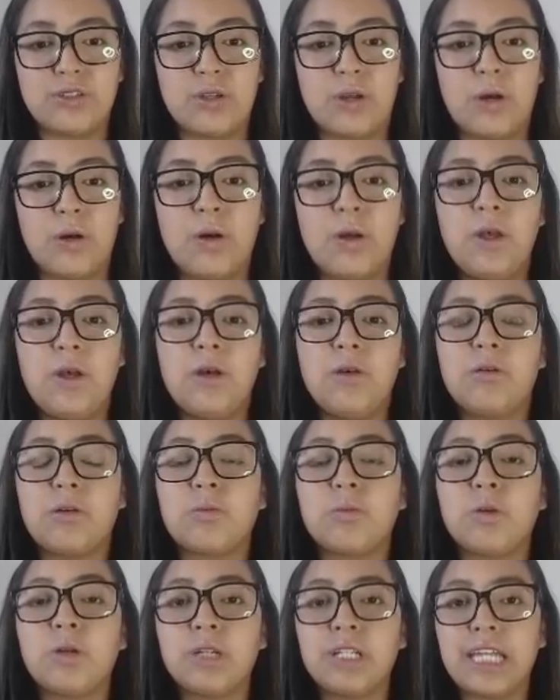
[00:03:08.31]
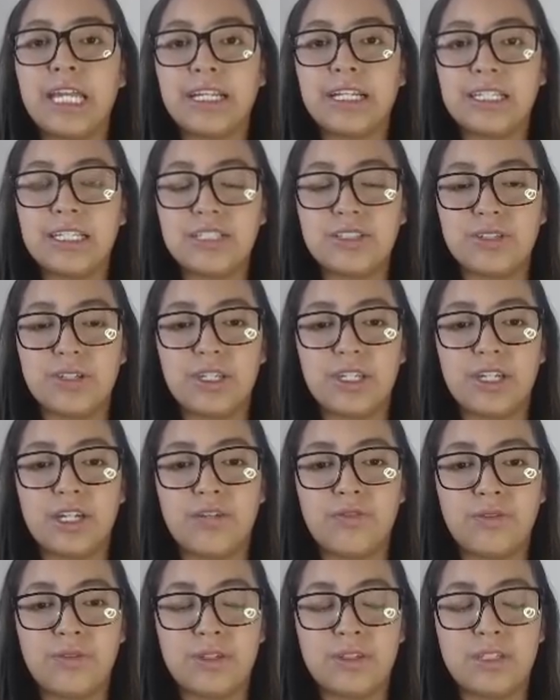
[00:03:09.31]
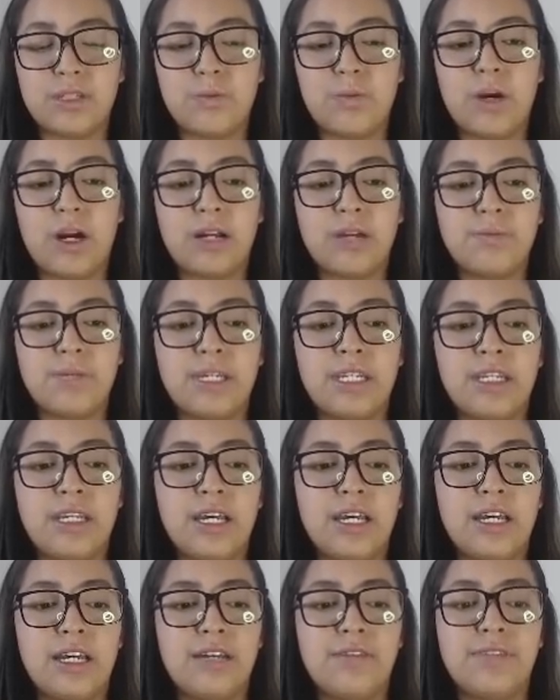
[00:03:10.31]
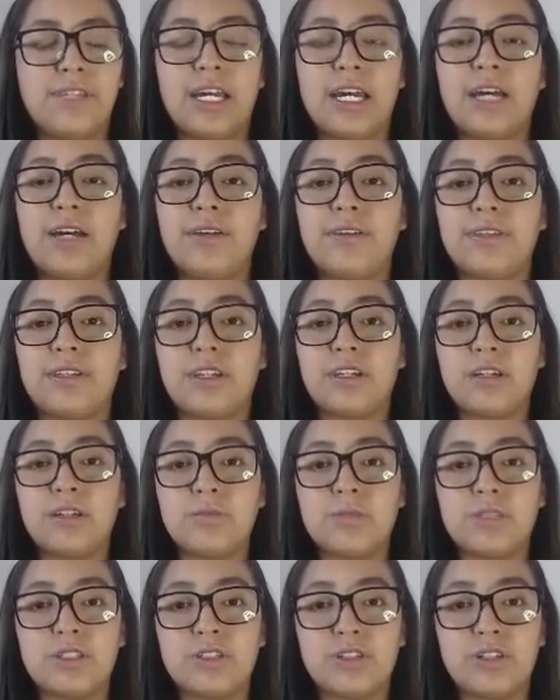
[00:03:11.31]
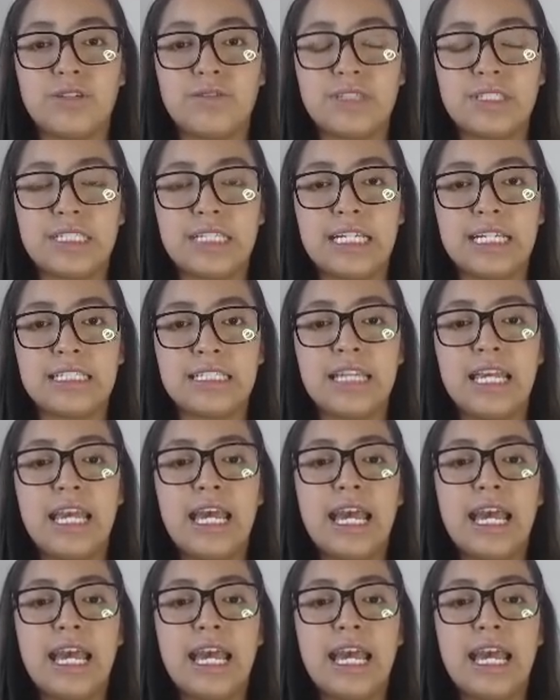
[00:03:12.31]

So we're more likely to hear from the Department of the Health and Human Services